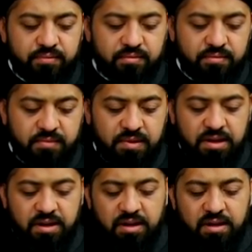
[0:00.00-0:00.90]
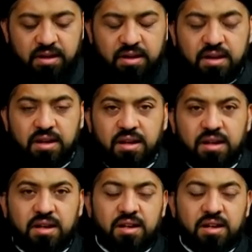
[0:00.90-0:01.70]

No one is speaking in this clip.